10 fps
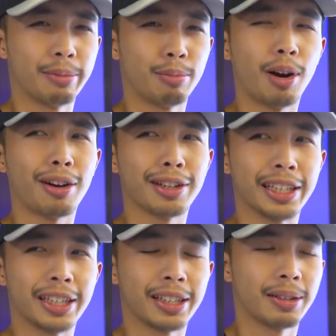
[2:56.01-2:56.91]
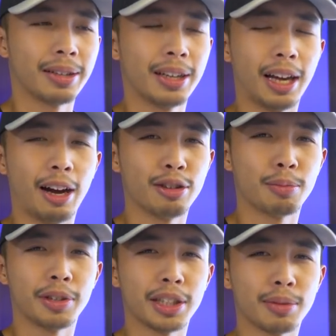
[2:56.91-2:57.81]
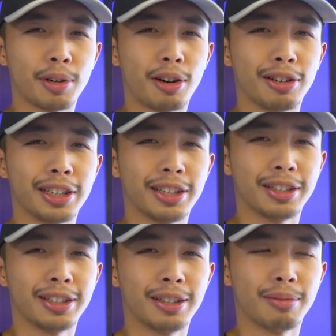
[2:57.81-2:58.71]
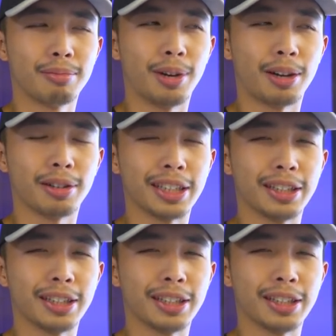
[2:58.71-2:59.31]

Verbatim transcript: Broccoli. How do you pronounce broccoli? Broccoli.